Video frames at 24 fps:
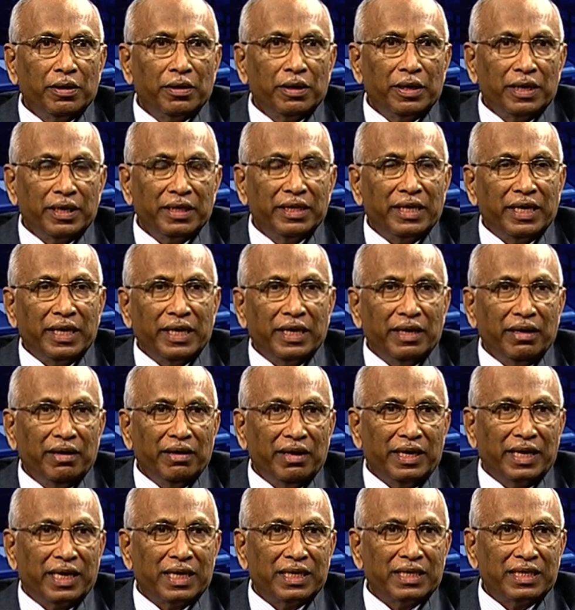in the
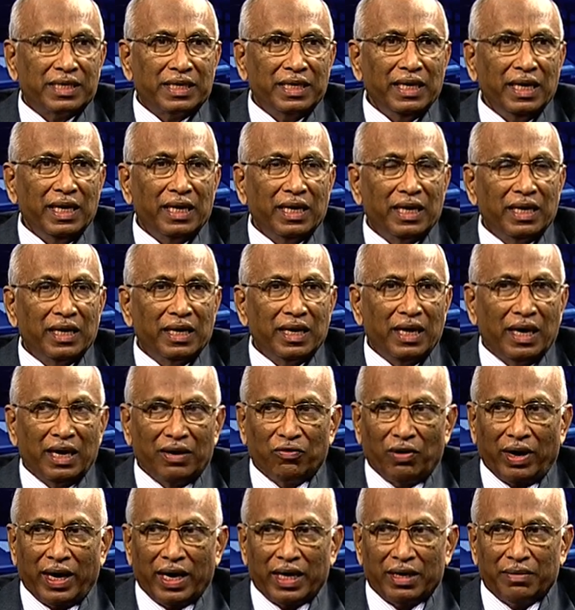industry
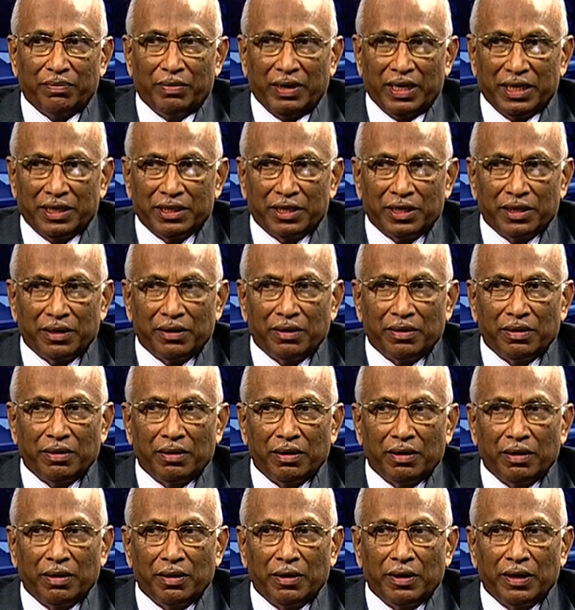environment.
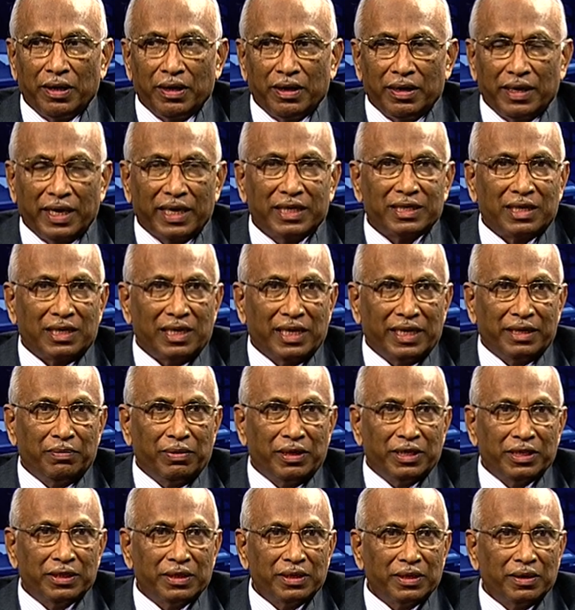Next slide
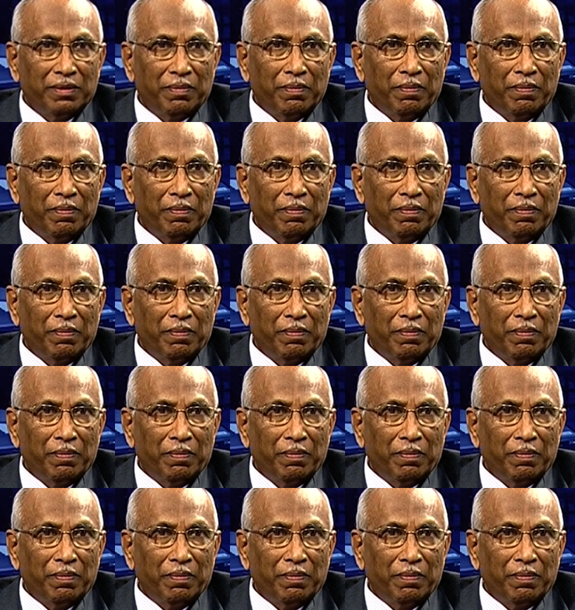please.